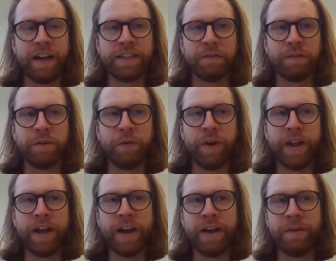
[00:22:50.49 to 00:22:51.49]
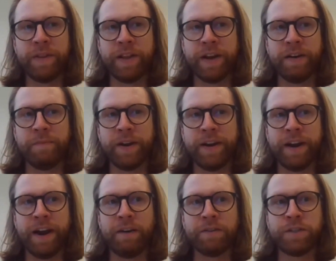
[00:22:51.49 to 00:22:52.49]
South Korea, but
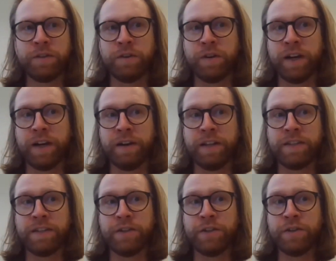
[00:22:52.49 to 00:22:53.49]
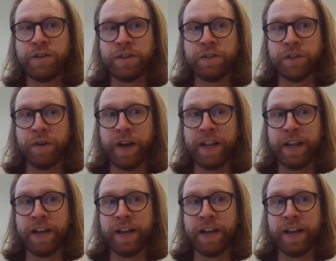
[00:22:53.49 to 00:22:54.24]
there are also institutions, right?